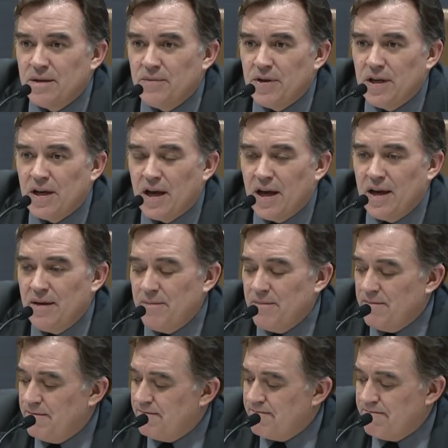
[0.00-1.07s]
I mean,
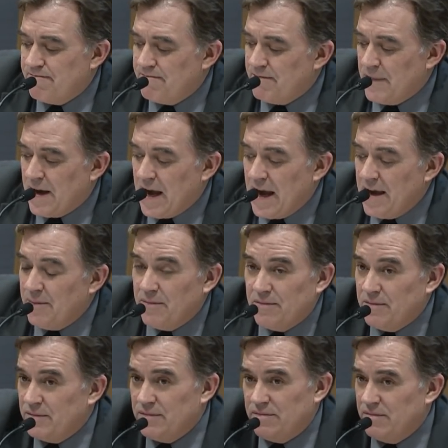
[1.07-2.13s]
I'm